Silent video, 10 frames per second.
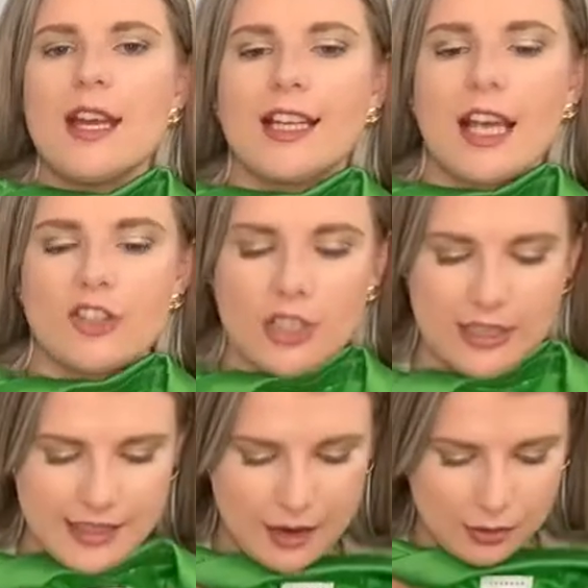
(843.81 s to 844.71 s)
casual it
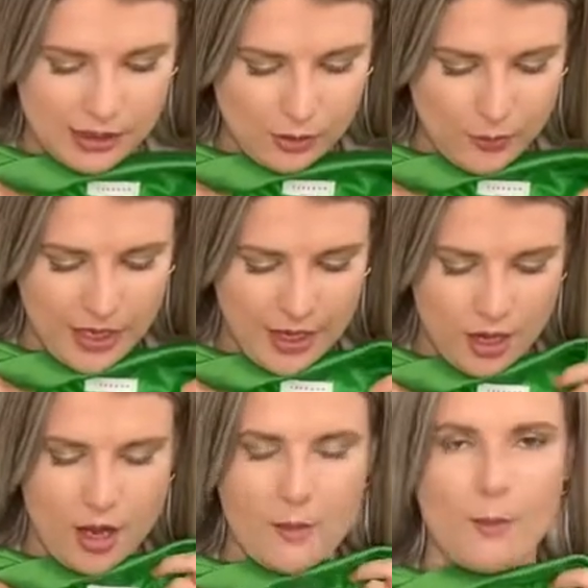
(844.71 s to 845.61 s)
down a little bit
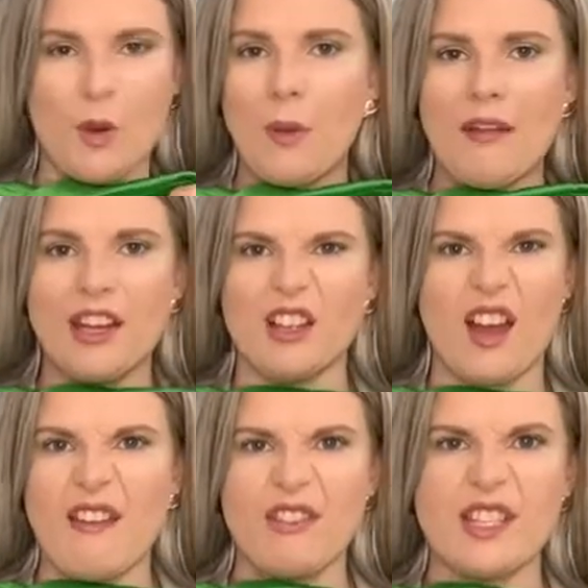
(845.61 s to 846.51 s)
um, and wear it in like
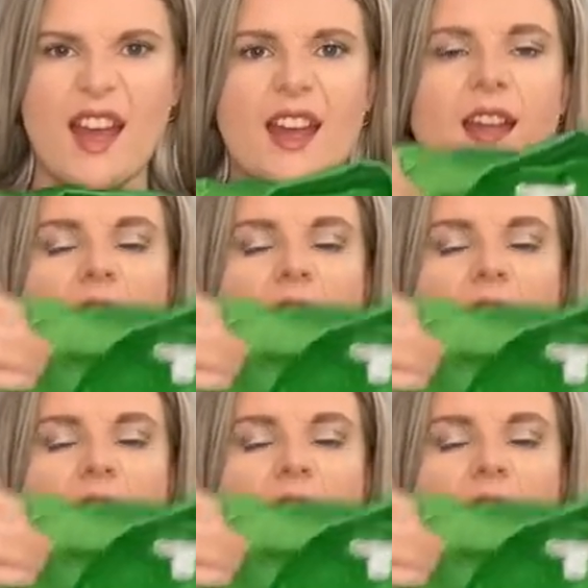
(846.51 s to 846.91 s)
every day.